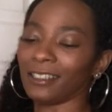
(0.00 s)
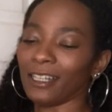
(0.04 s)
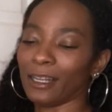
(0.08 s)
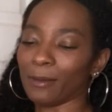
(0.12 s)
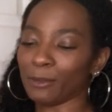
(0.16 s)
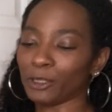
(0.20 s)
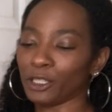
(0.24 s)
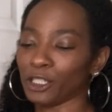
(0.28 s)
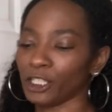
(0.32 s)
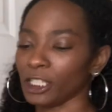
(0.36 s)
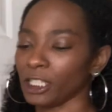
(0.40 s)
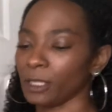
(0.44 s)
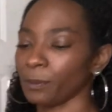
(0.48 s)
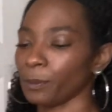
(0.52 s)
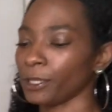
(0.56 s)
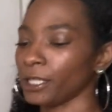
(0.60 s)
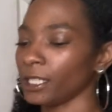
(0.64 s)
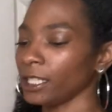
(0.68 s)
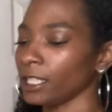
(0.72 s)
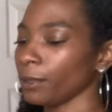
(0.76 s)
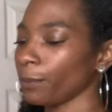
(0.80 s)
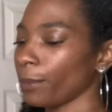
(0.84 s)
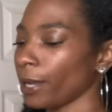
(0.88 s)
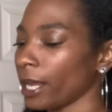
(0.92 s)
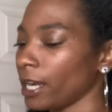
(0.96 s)
I'm just
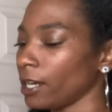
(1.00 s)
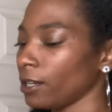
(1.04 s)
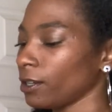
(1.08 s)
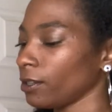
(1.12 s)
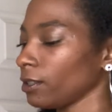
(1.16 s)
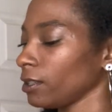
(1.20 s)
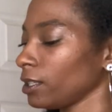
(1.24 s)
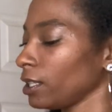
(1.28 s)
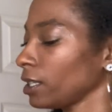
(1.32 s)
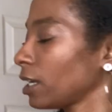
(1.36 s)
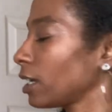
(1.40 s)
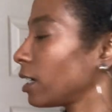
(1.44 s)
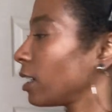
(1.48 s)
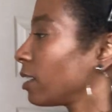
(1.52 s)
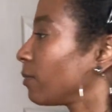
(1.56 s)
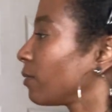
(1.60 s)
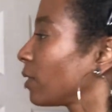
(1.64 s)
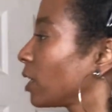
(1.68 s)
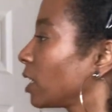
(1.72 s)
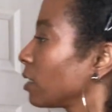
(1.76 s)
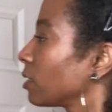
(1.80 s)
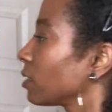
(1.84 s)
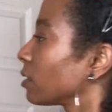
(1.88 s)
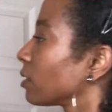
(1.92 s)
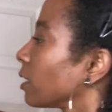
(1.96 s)
putting the paint on the
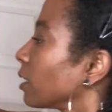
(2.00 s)
canvas.